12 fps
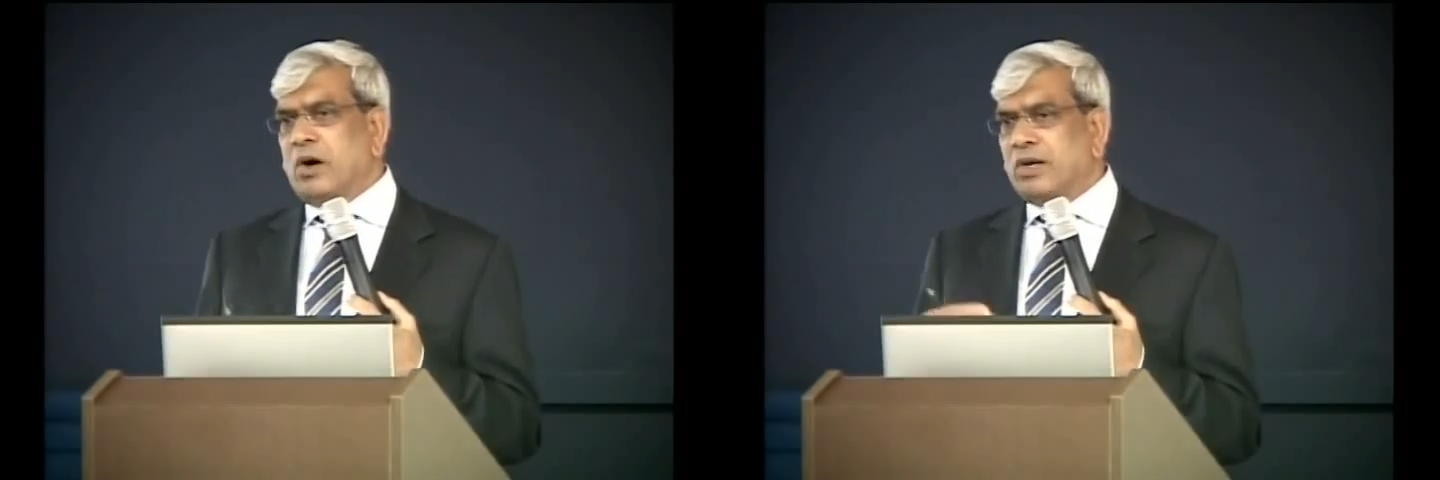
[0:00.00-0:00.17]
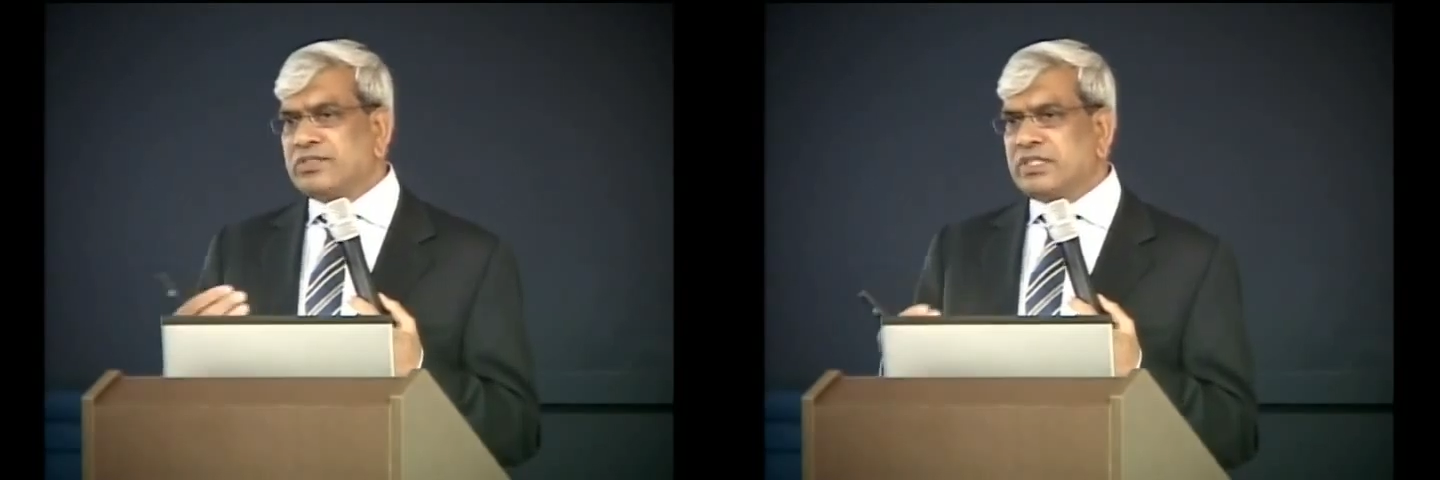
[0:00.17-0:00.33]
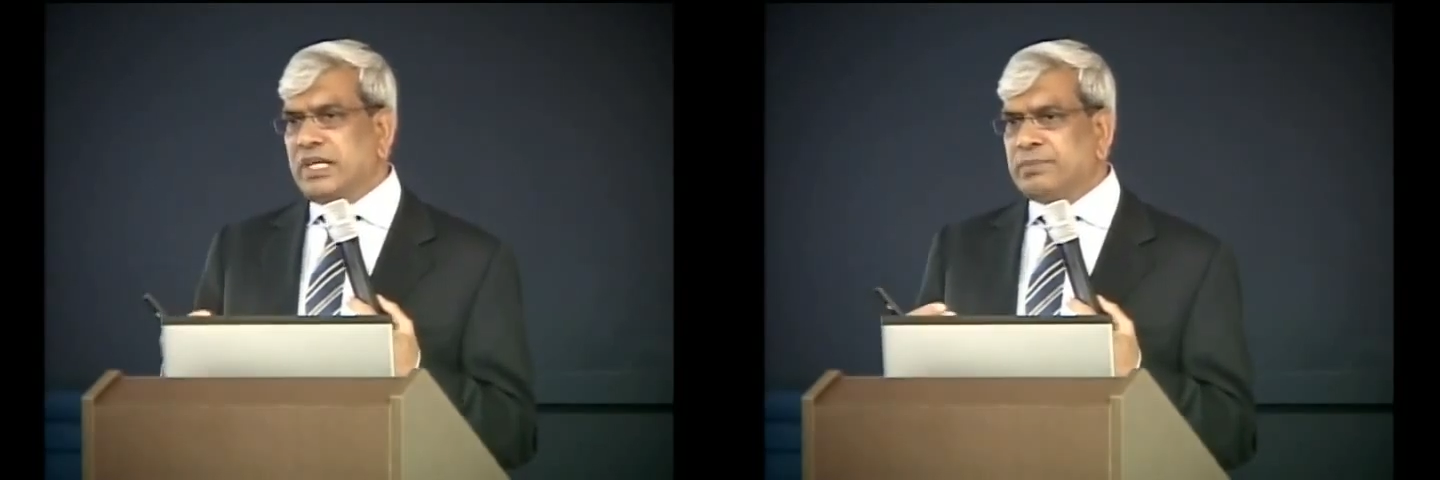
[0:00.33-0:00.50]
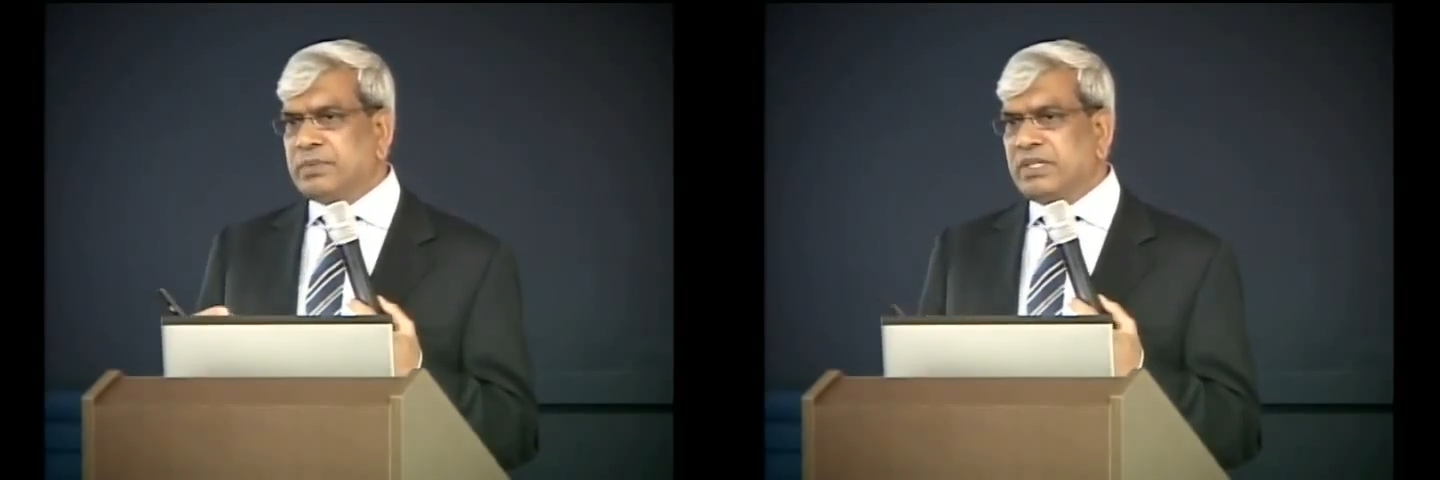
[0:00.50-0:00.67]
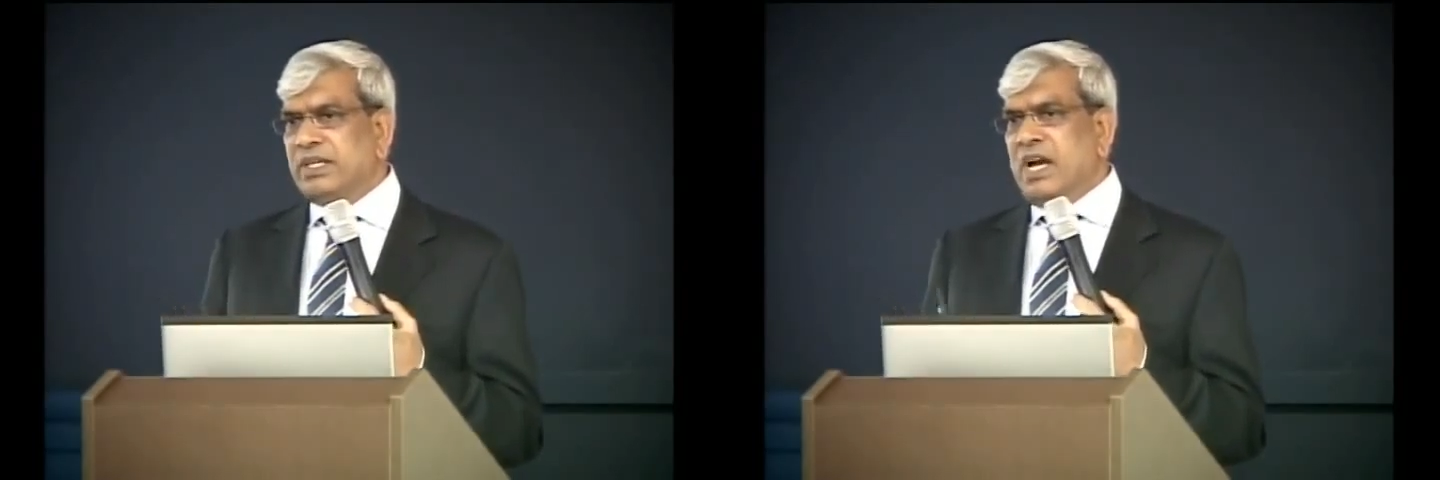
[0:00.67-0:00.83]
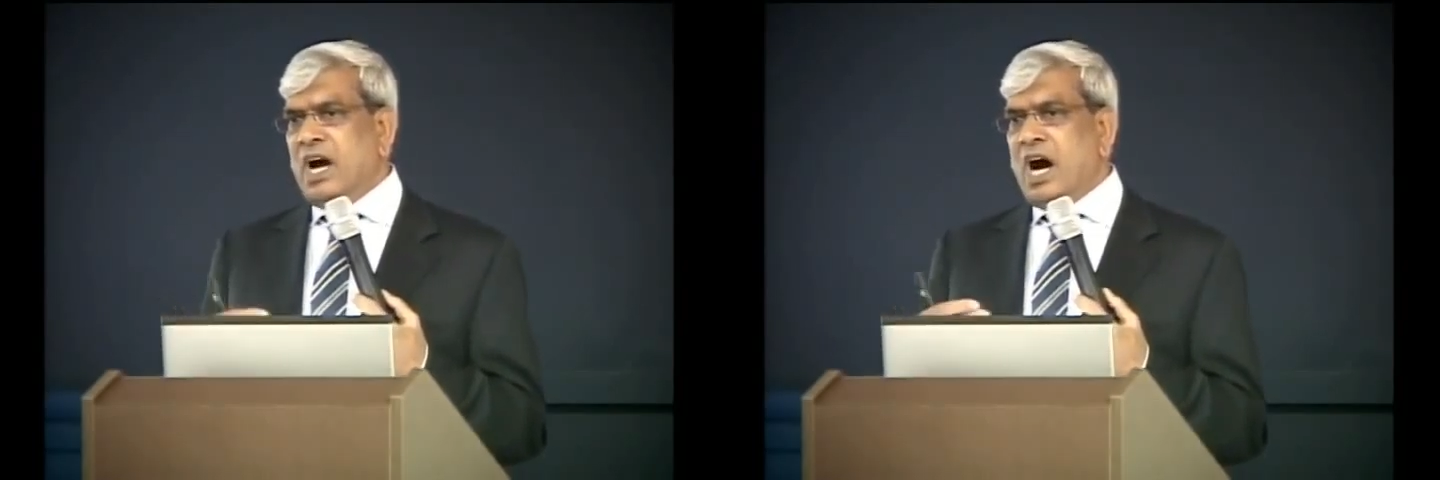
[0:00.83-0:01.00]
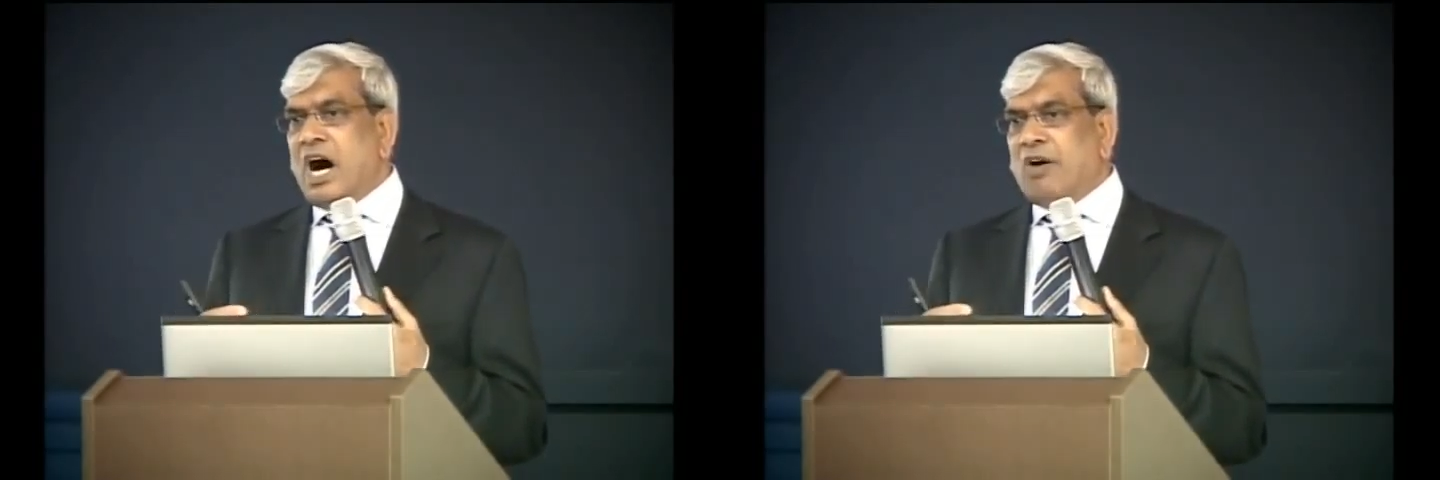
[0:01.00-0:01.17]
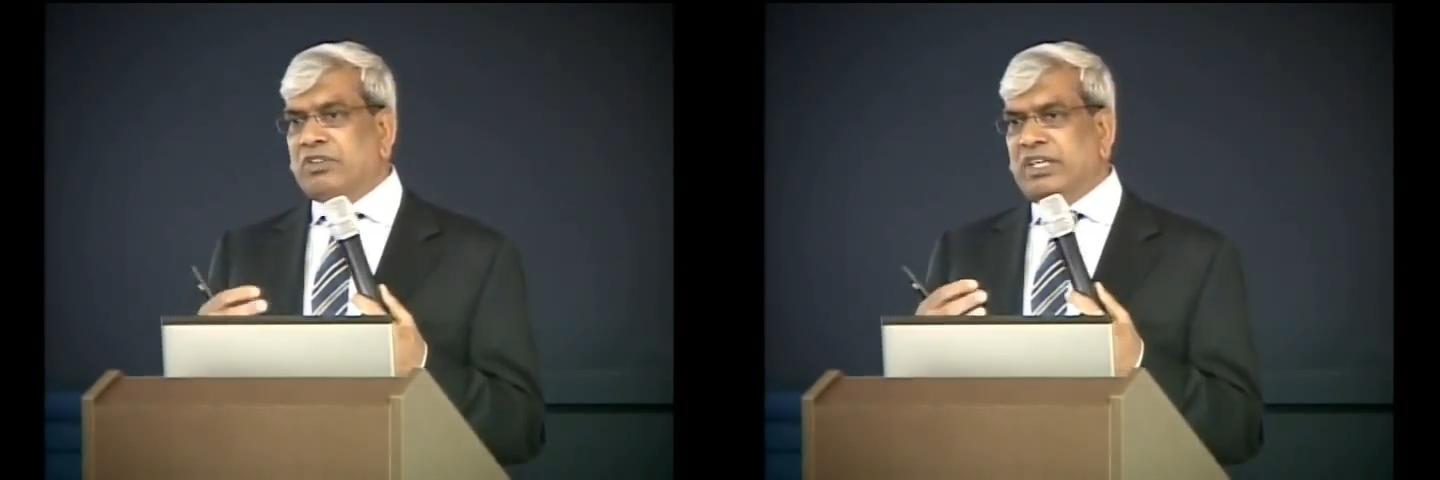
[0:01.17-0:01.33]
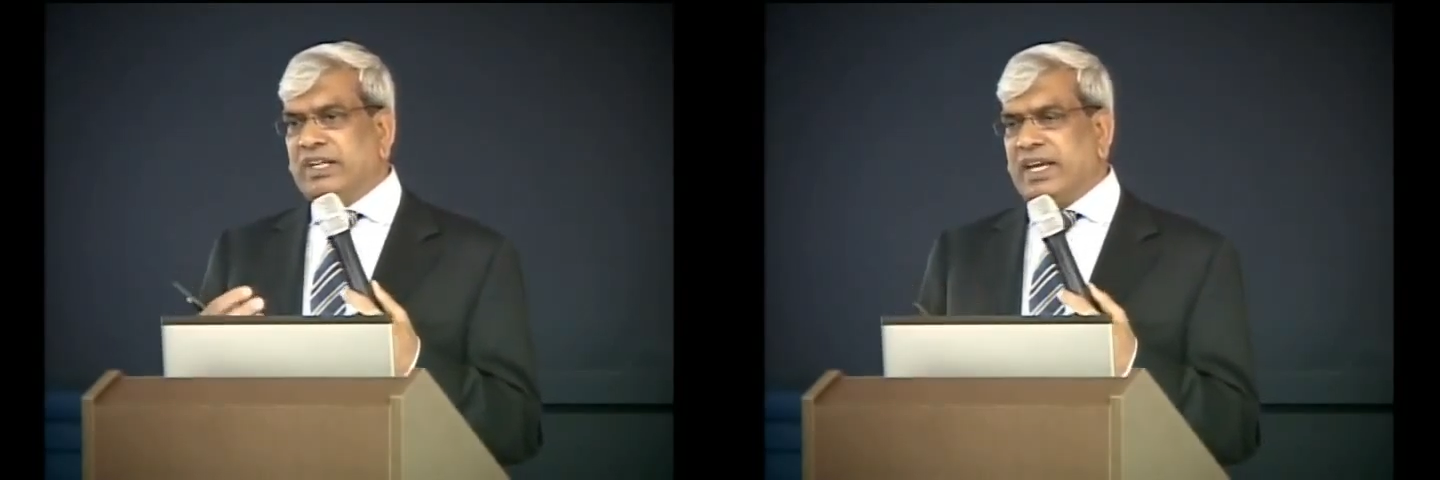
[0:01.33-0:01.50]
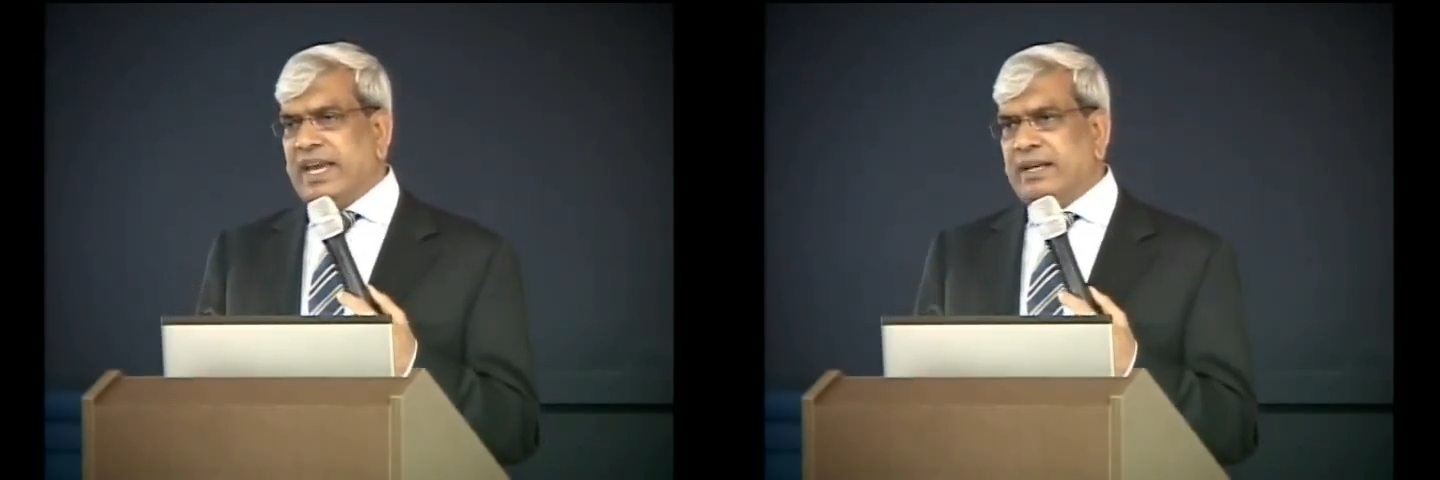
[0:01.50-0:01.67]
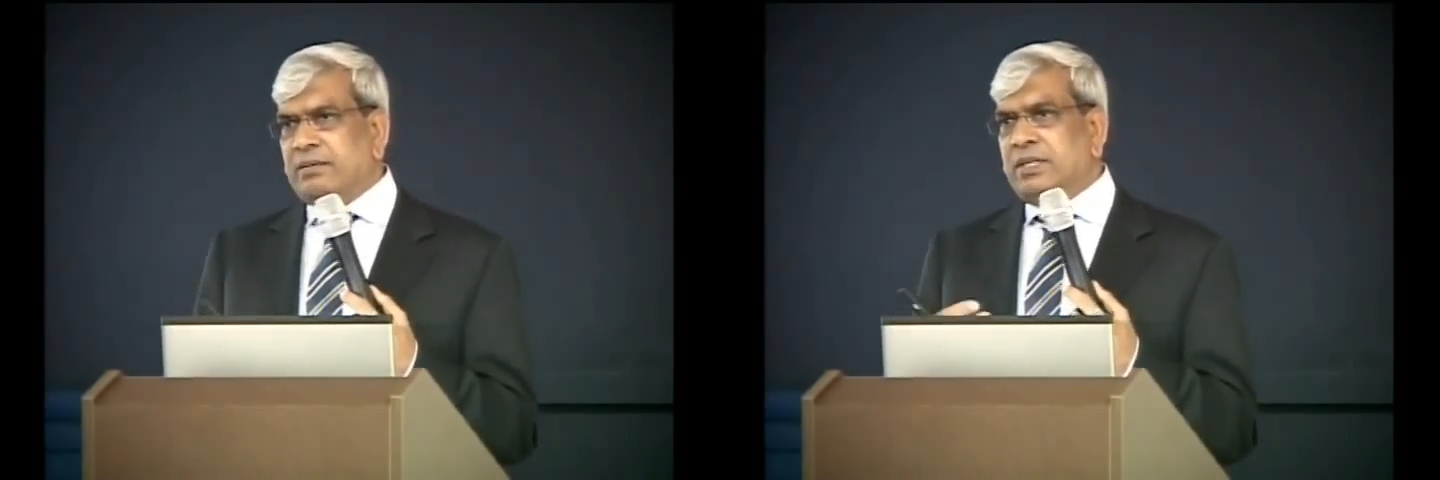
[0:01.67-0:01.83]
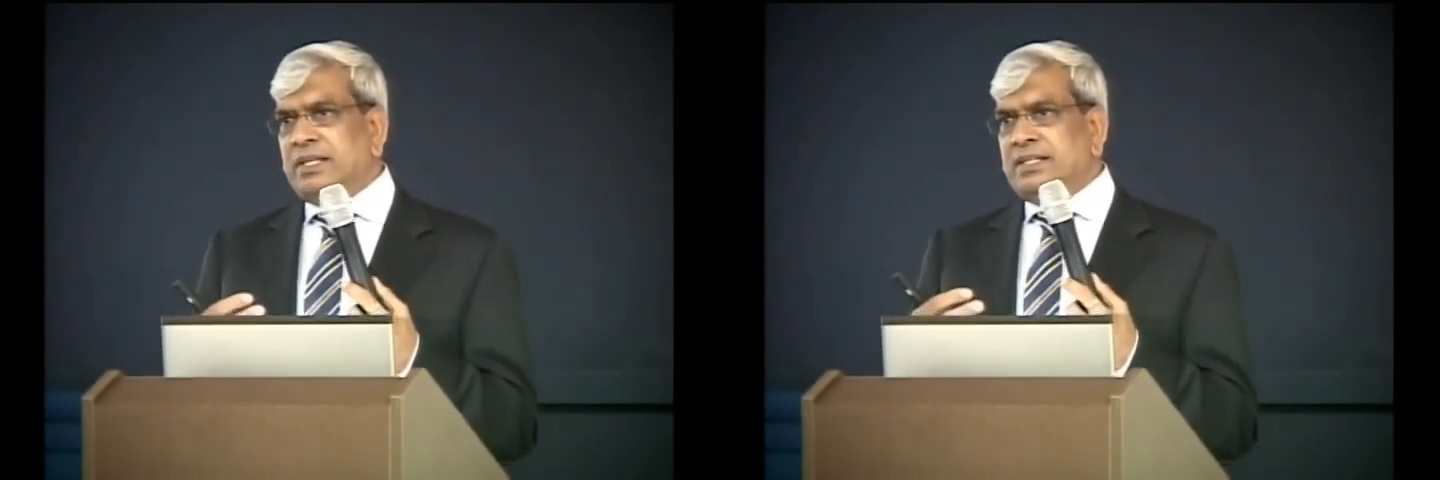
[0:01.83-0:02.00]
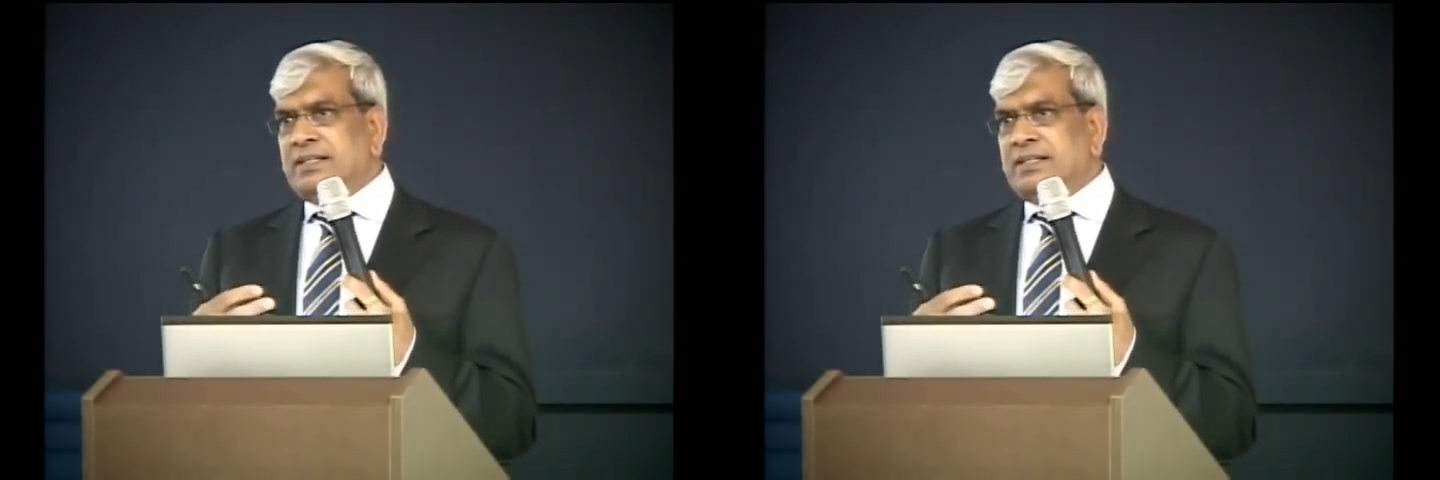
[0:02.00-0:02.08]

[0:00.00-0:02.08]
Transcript: concept how they can